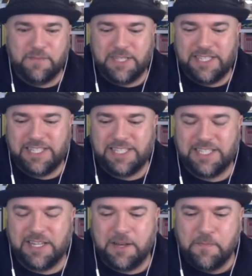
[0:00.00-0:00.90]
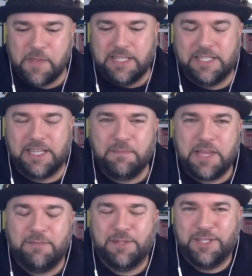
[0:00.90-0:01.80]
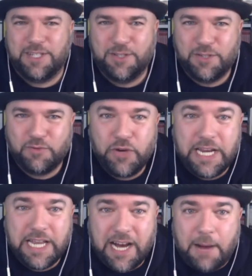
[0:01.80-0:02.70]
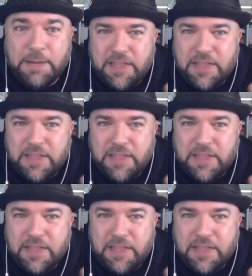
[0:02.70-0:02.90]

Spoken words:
it's sometimes it's really hard. I mean, the